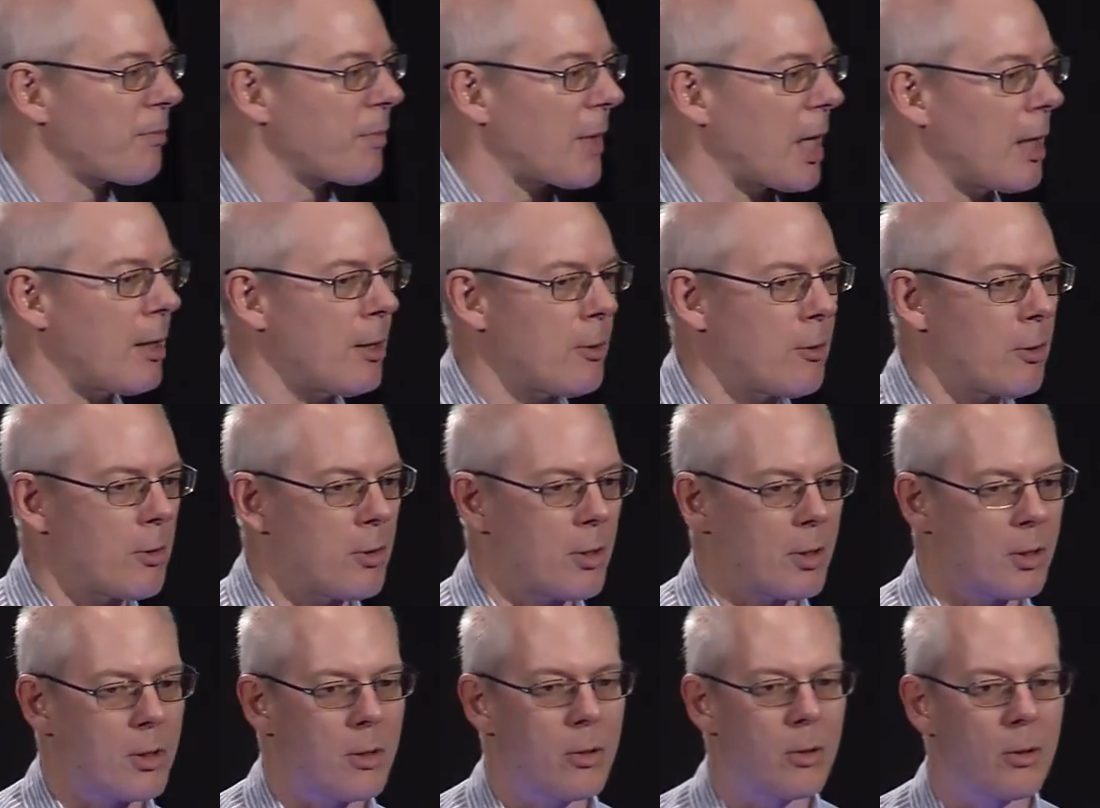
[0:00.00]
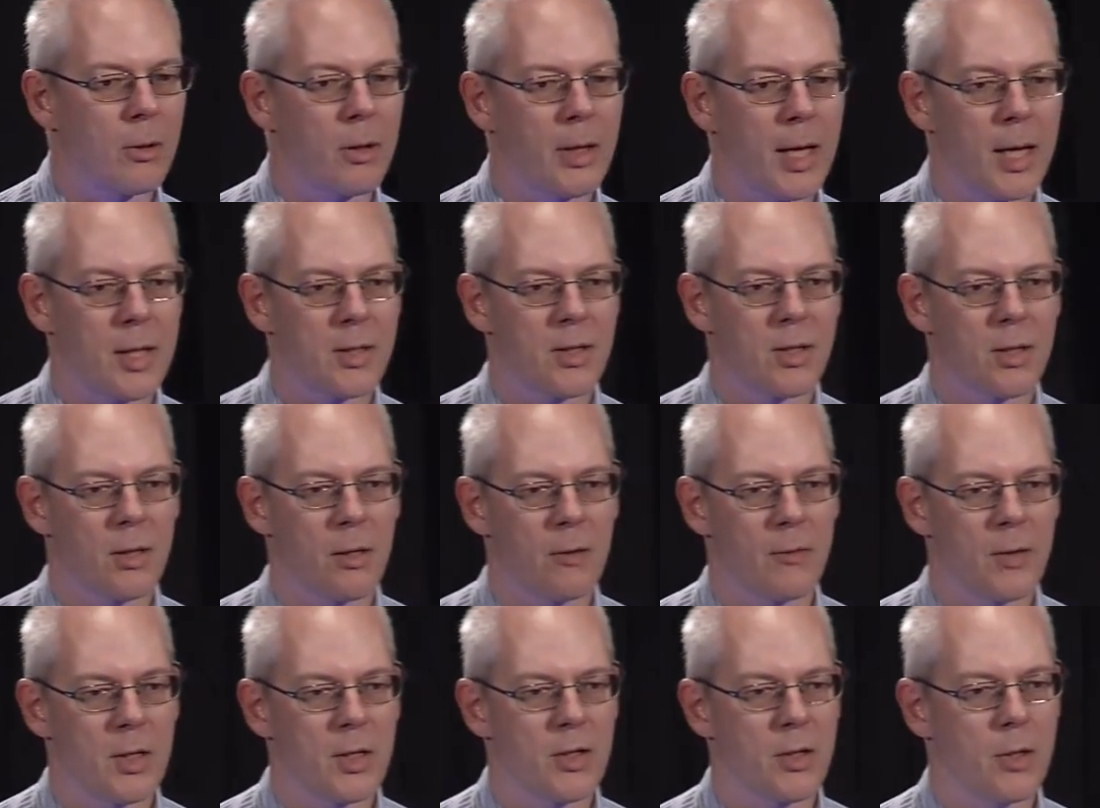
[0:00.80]
And in order to call that
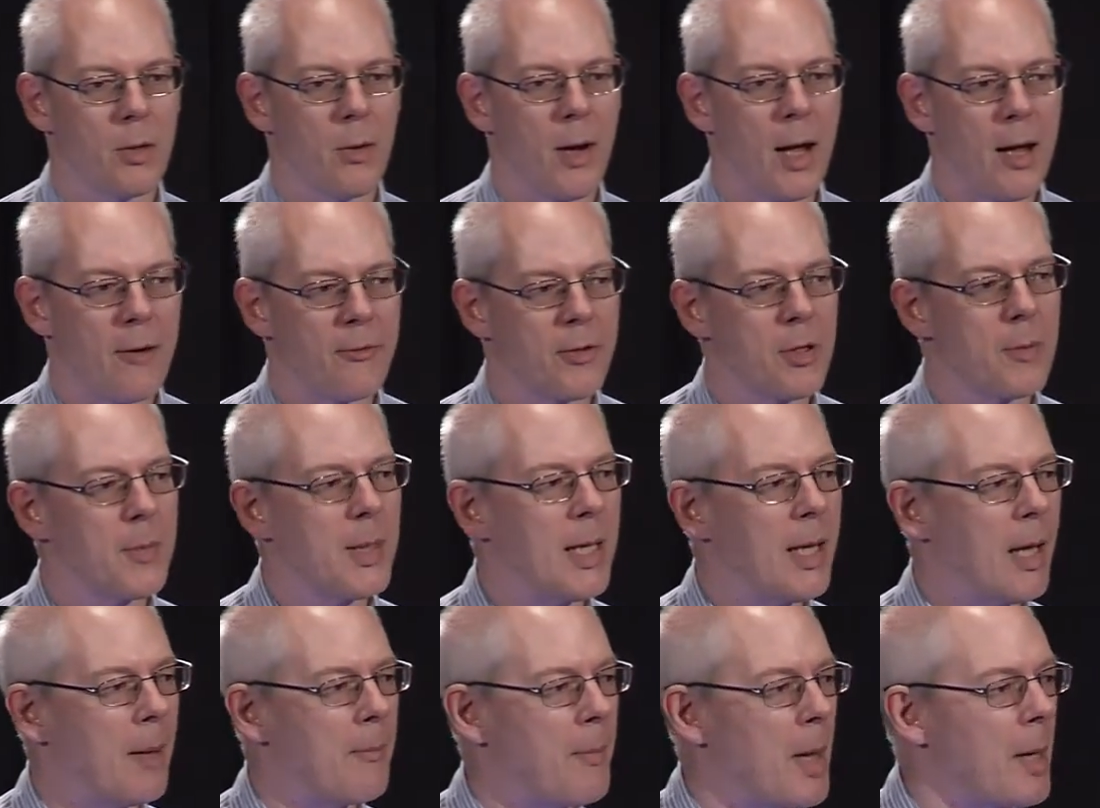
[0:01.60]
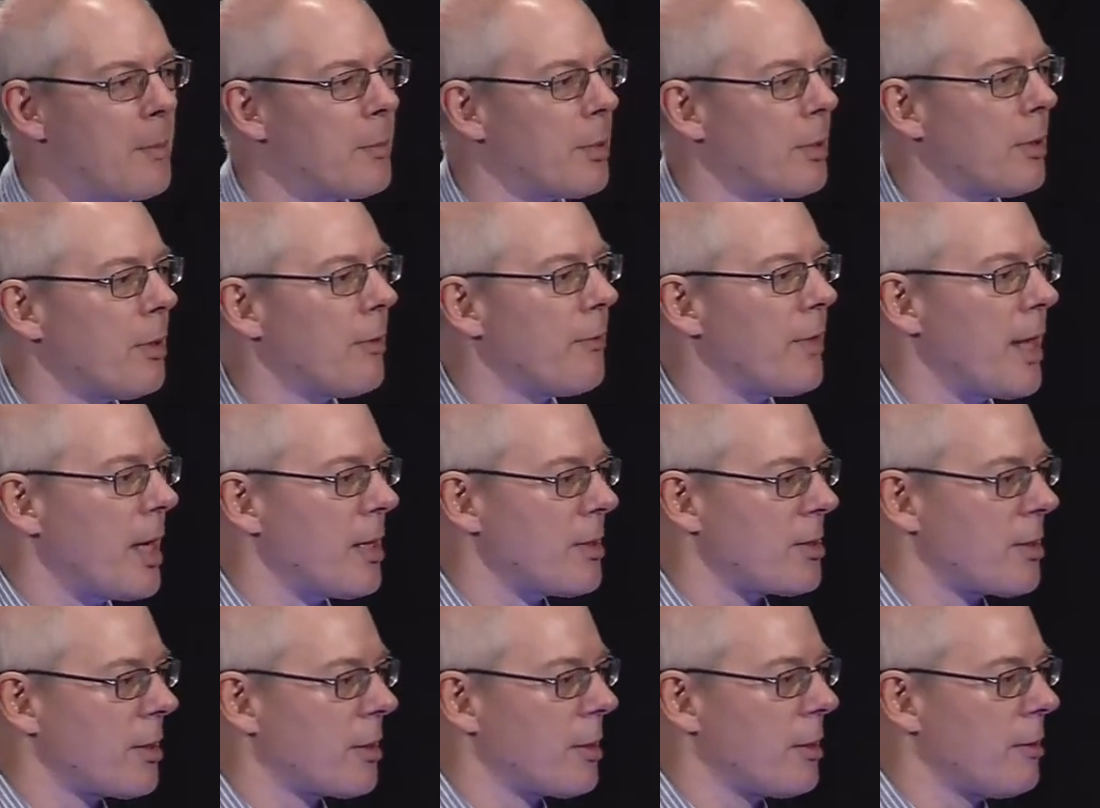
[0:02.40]
service, you have to be a member of that
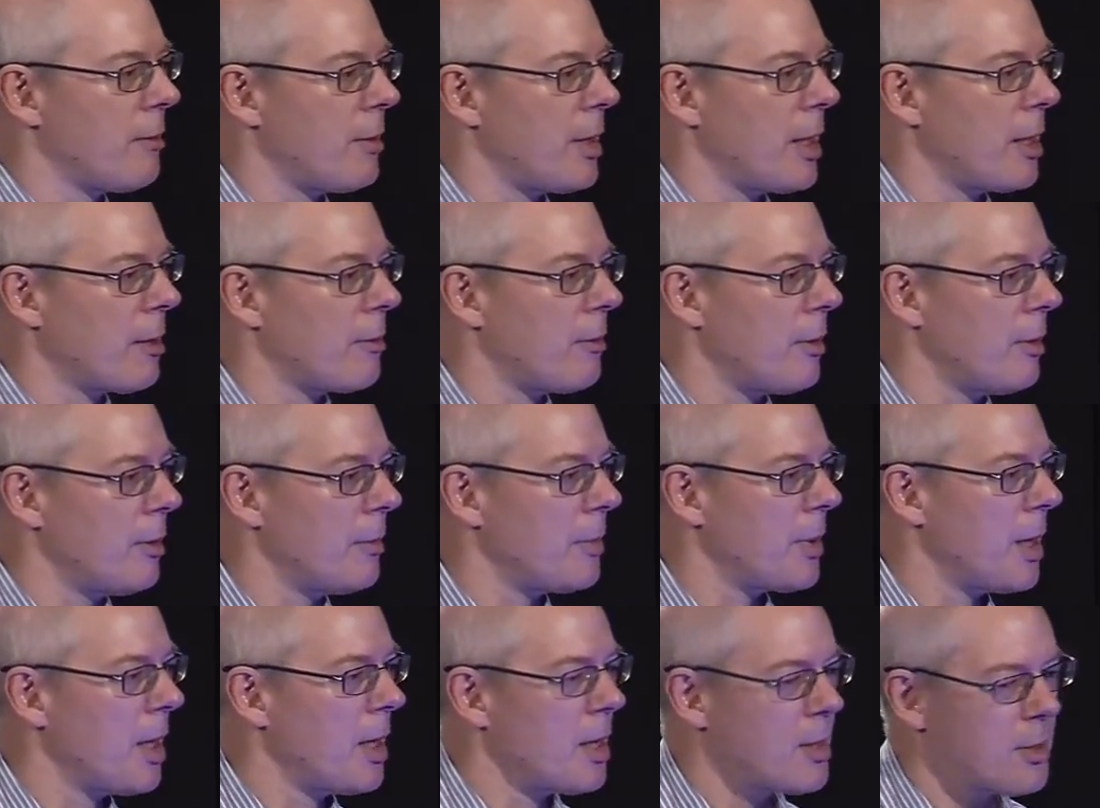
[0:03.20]
security group.